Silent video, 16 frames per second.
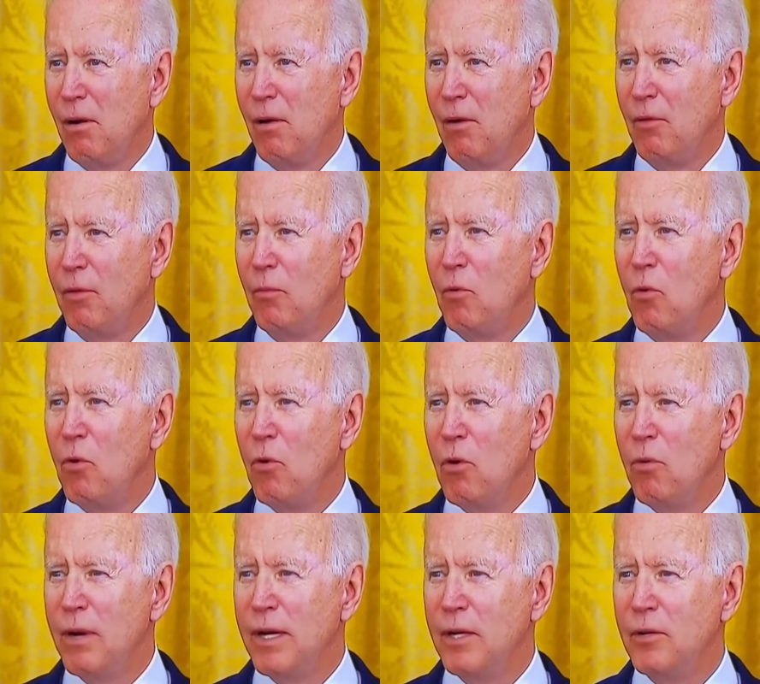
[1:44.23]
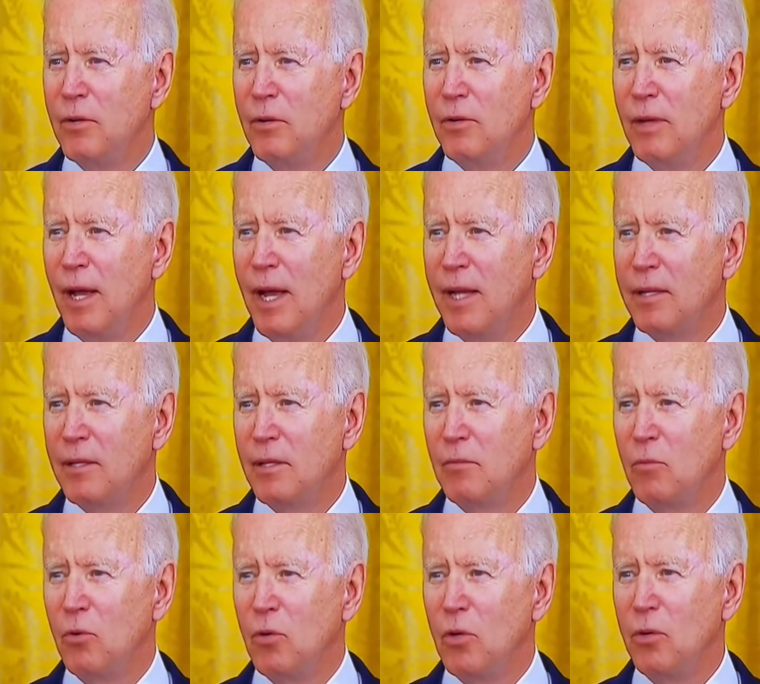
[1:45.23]
The more we can do that, the
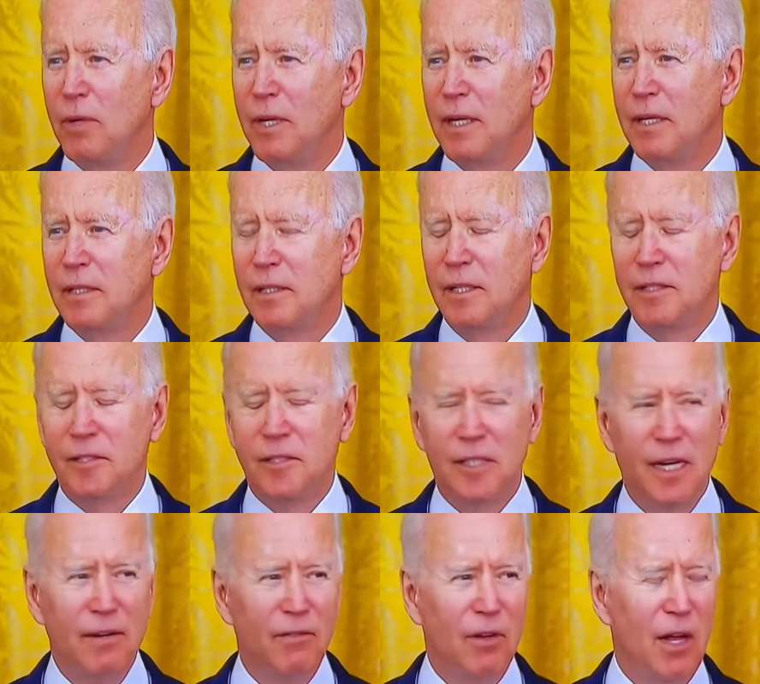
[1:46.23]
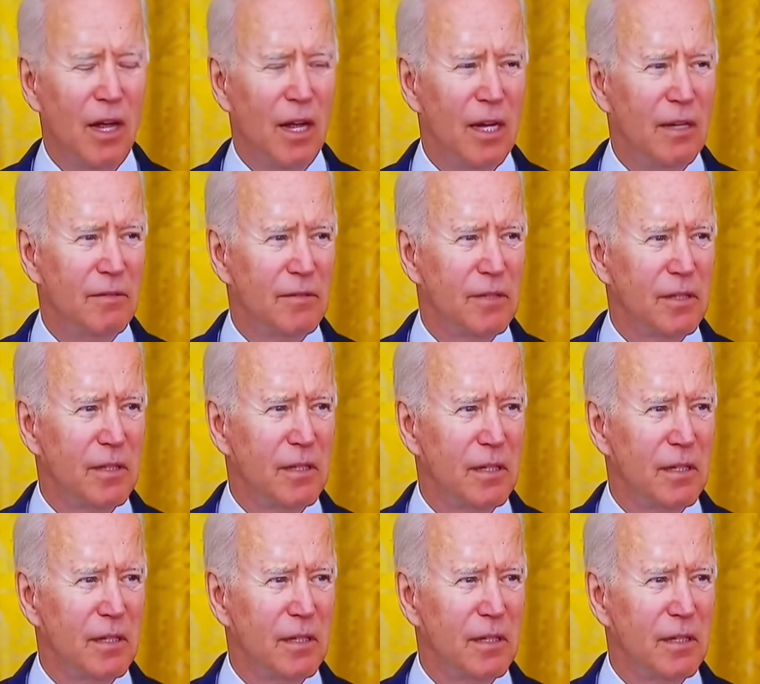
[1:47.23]
more we can save lives.